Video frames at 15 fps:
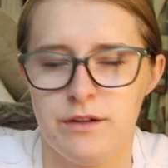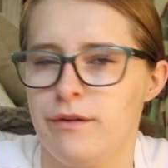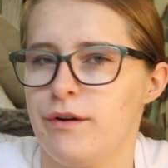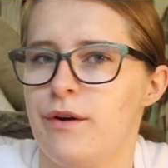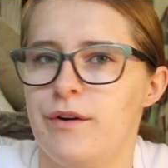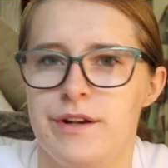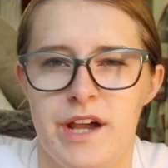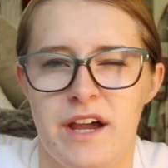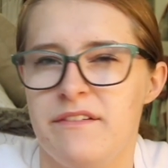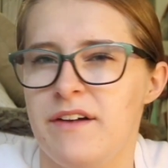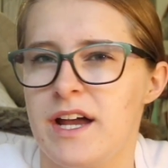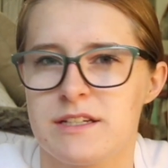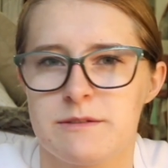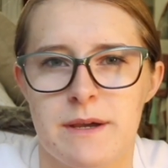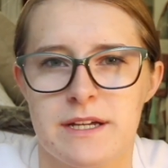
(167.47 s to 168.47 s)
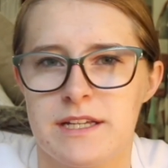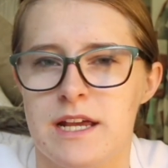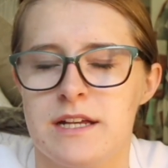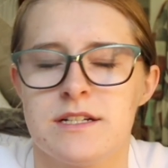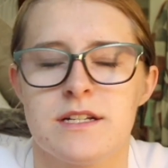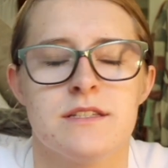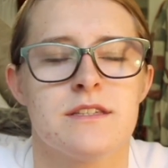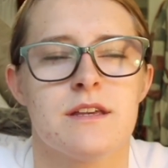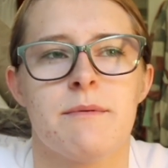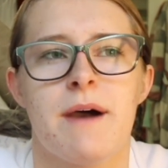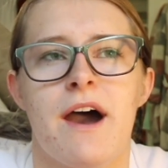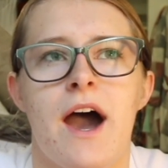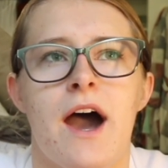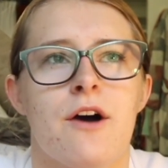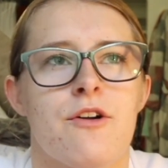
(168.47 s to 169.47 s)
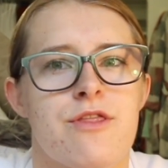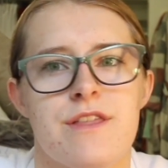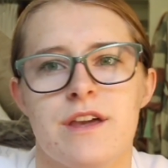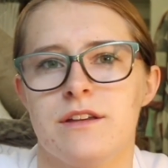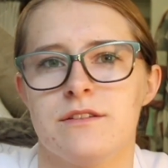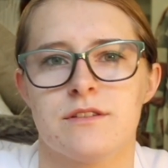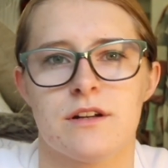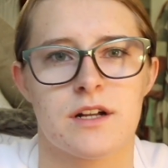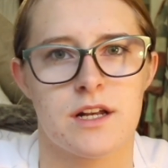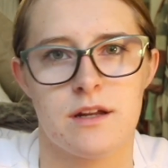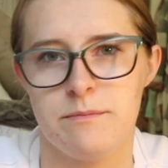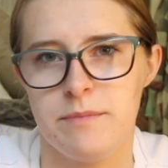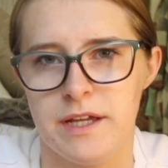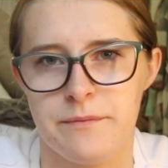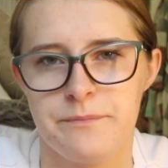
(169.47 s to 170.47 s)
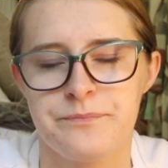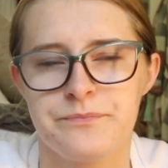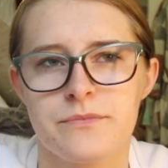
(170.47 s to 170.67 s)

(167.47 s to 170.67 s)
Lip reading: You're going to have expectations about how things are going to be.